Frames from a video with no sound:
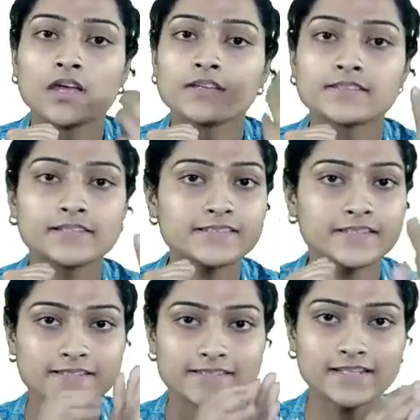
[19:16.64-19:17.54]
since
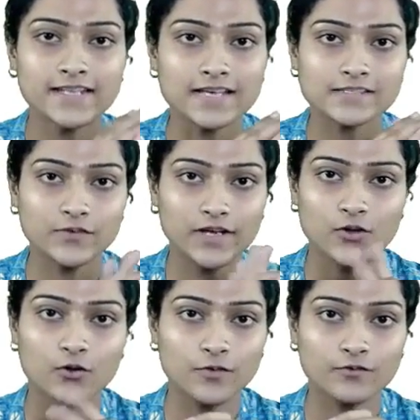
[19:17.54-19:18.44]
this is the last
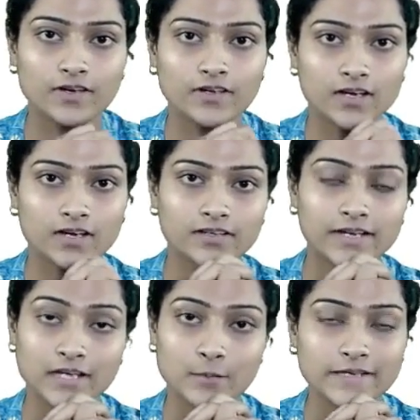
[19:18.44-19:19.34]
video of our uh,
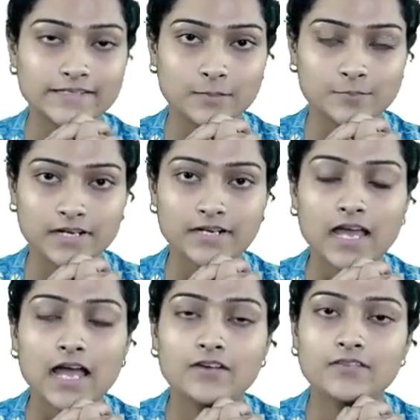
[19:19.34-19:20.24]
database subject,
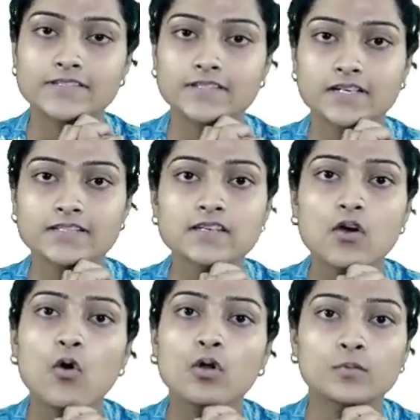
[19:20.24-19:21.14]
I have discussed
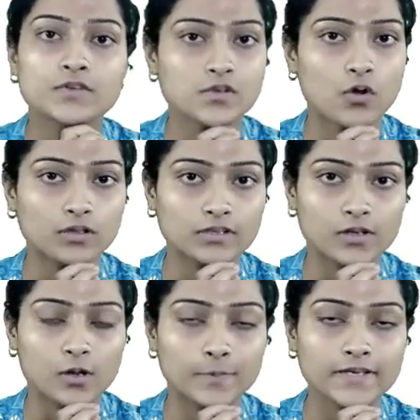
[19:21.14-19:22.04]
almost all the
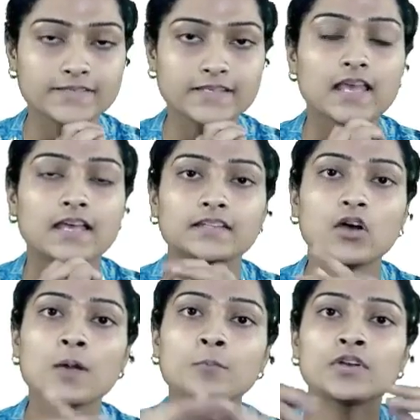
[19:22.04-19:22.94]
topics. Now,
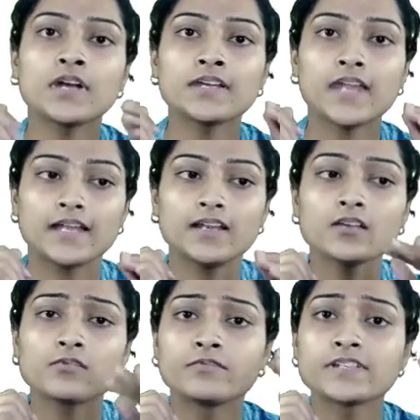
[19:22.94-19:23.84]
I am going to tell
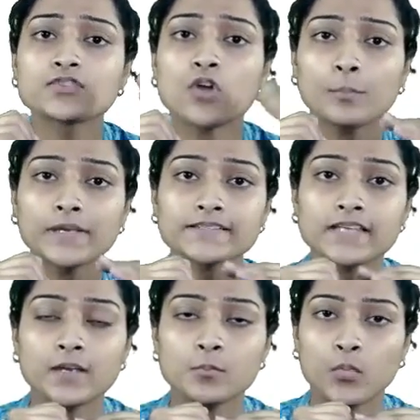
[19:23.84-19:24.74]
which topics
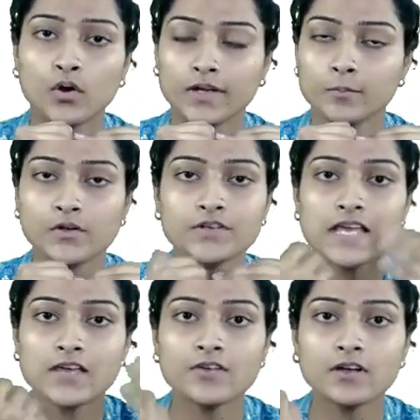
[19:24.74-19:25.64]
are important because I
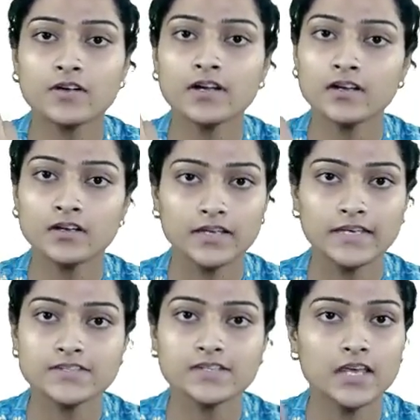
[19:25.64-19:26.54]
have covered
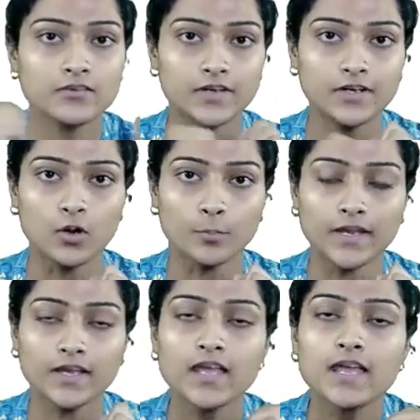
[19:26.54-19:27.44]
each and every
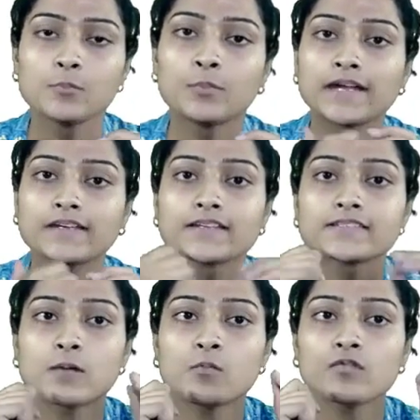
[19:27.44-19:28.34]
topic. But
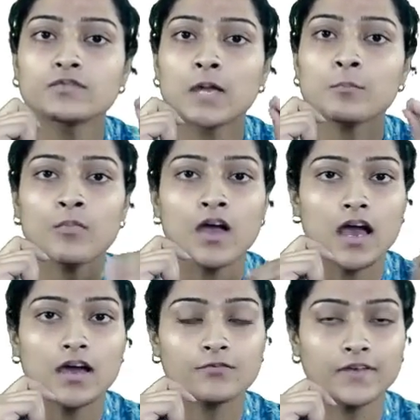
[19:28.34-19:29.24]
some of them
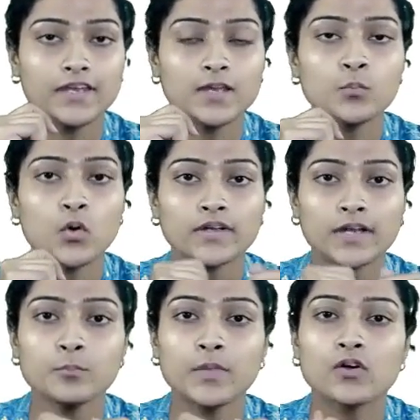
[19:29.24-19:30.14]
are very
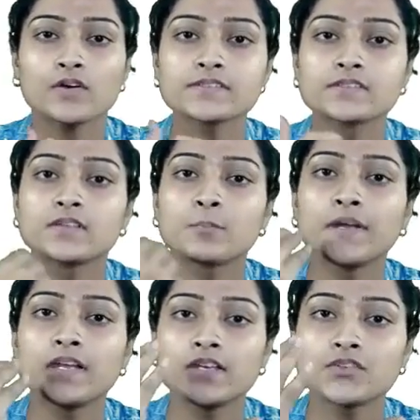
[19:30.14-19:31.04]
important because
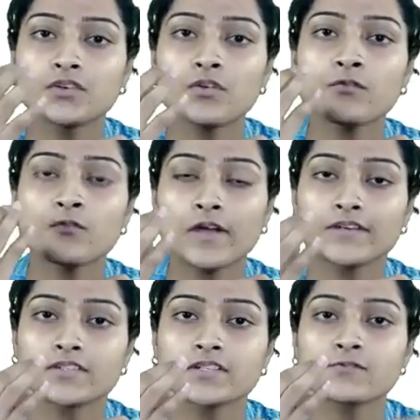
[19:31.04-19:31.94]
repetition of
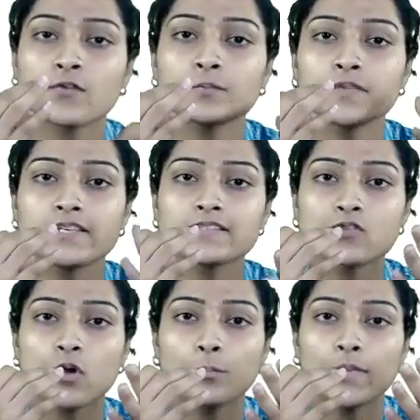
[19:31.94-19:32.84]
questions from these
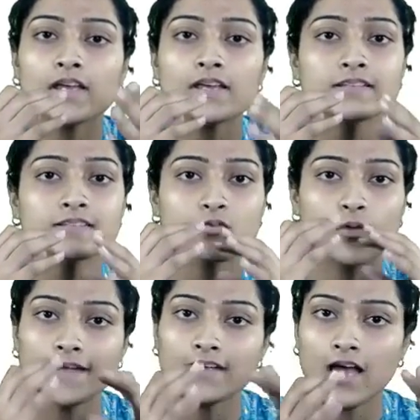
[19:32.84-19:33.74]
topic is
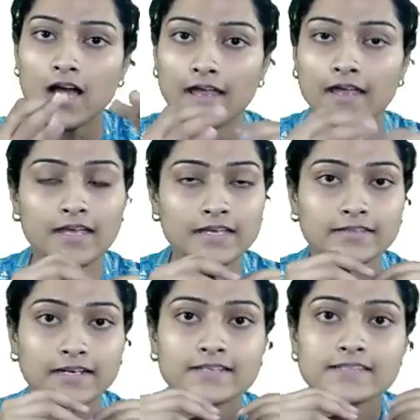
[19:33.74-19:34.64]
quite high.
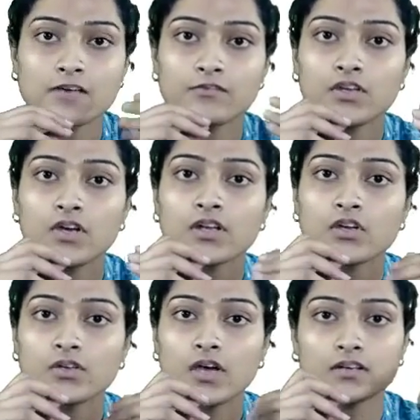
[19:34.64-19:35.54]
That is every year
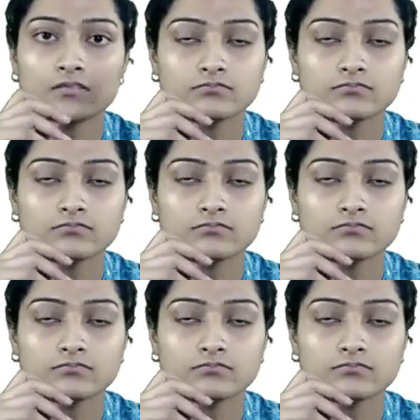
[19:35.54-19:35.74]
you are